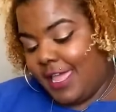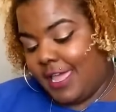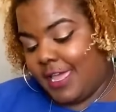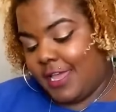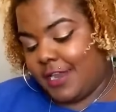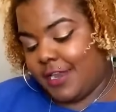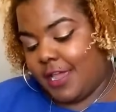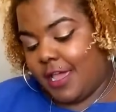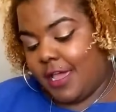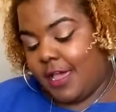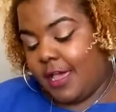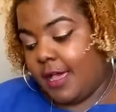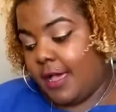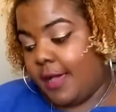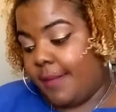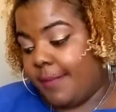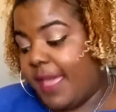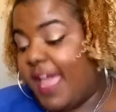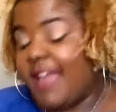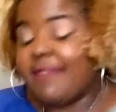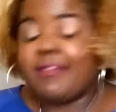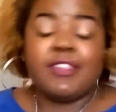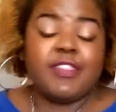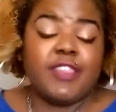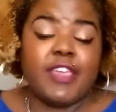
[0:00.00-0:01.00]
And
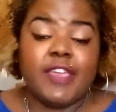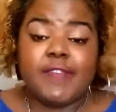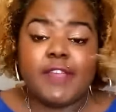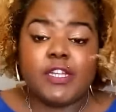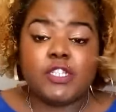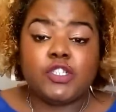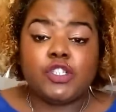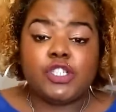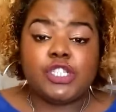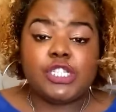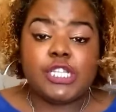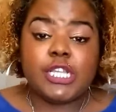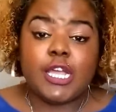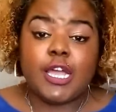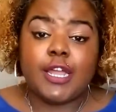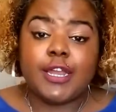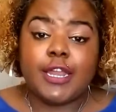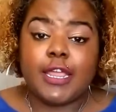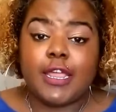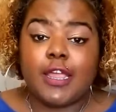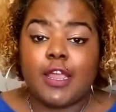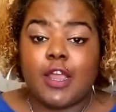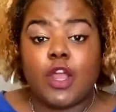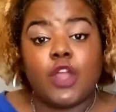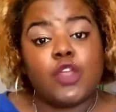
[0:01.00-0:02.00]
everything that you see
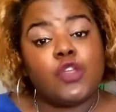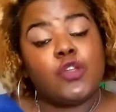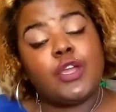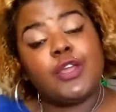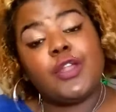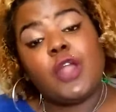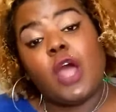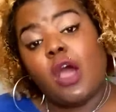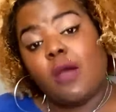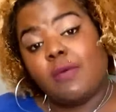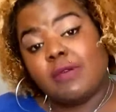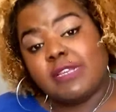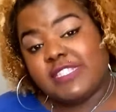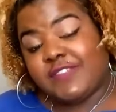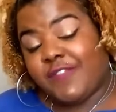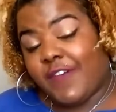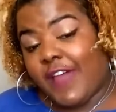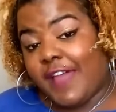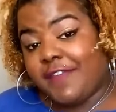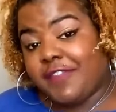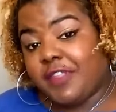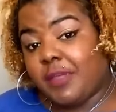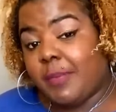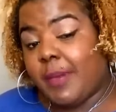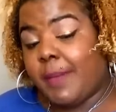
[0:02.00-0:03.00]
on here, you can always
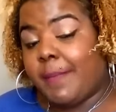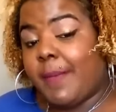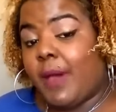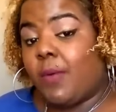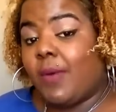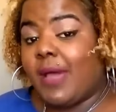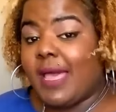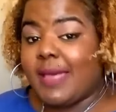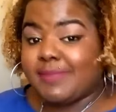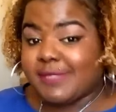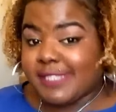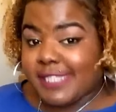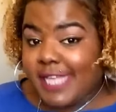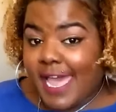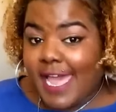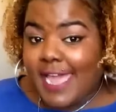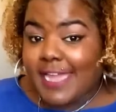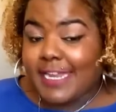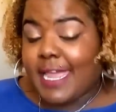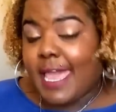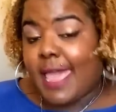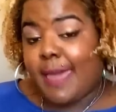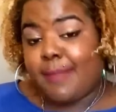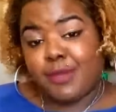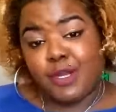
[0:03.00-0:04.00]
find them on my
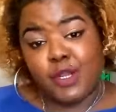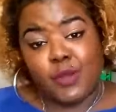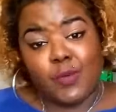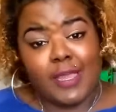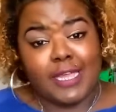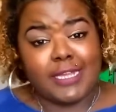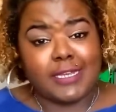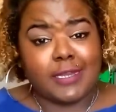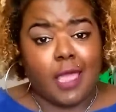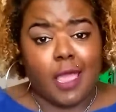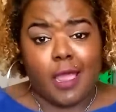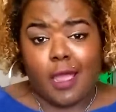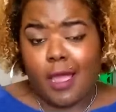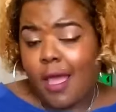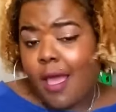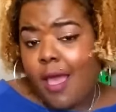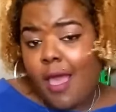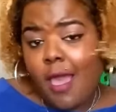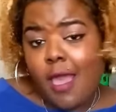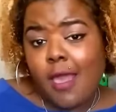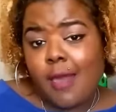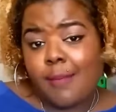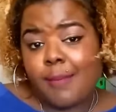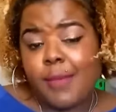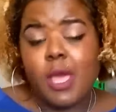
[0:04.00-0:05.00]
website,
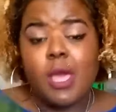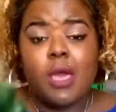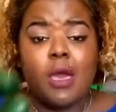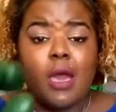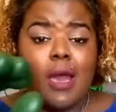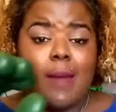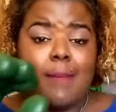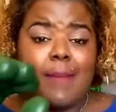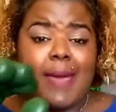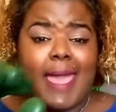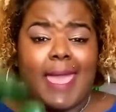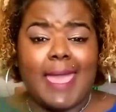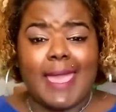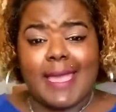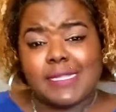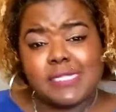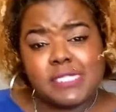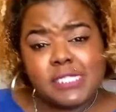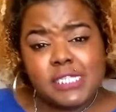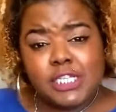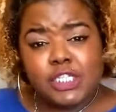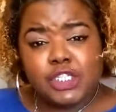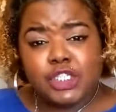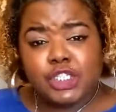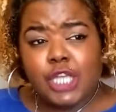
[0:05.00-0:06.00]
ebonyray.com, on my
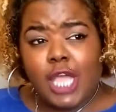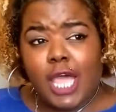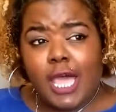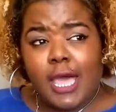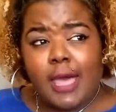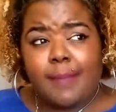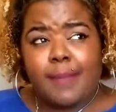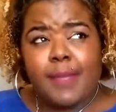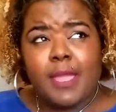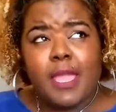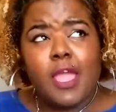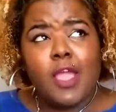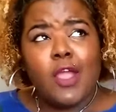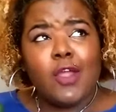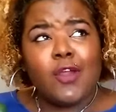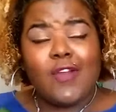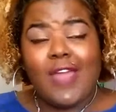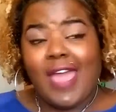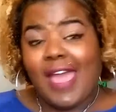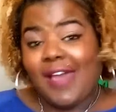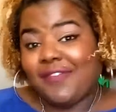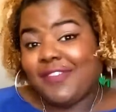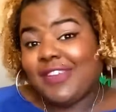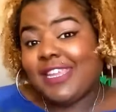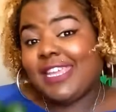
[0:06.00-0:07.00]
Etsy shop,
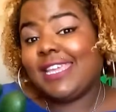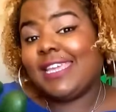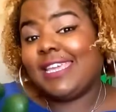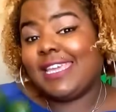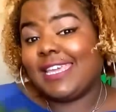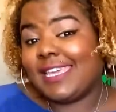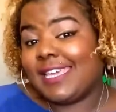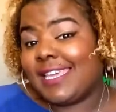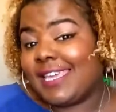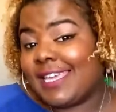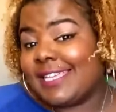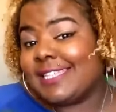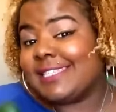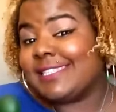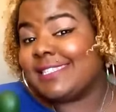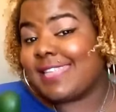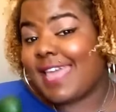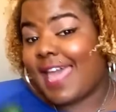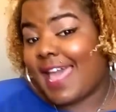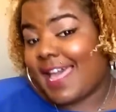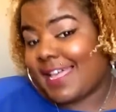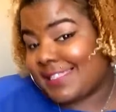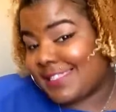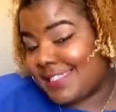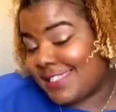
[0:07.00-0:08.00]
Crafty, Geeky,
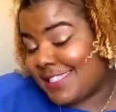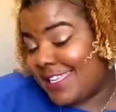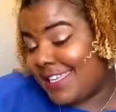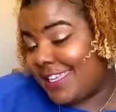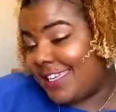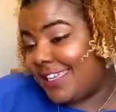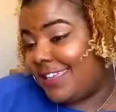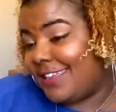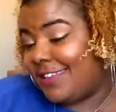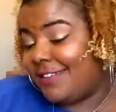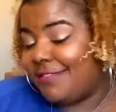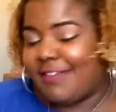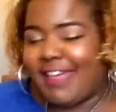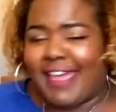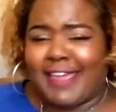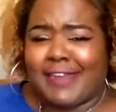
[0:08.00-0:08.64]
Sassy.